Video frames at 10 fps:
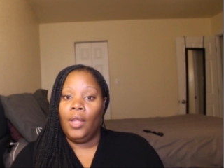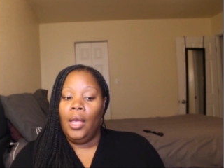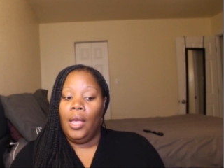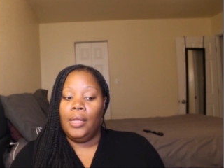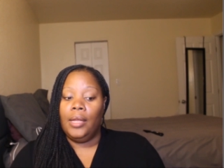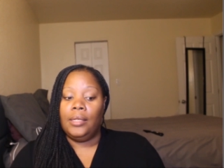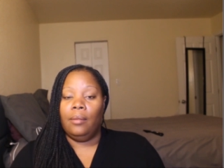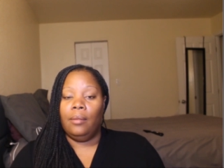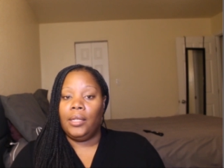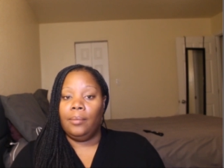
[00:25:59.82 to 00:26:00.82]
and said
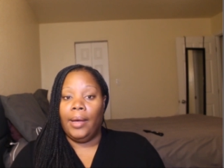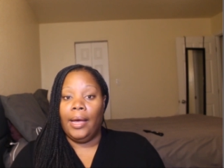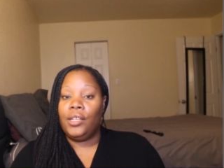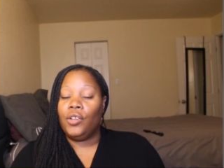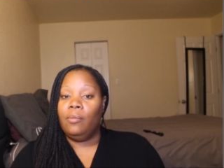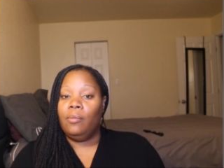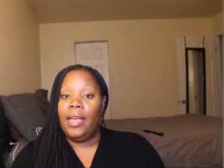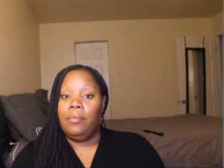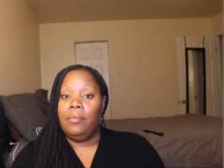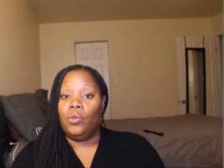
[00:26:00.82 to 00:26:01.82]
that my attorney
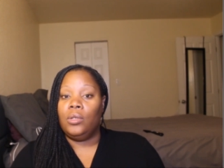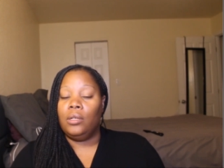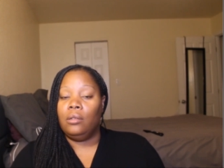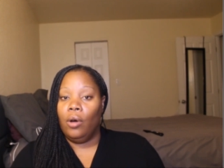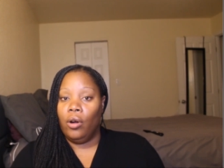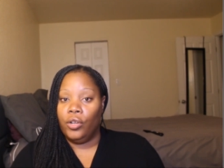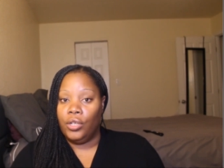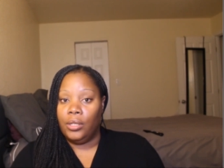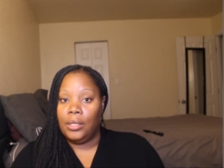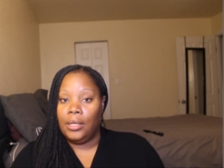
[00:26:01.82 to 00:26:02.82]
made notes in the margins.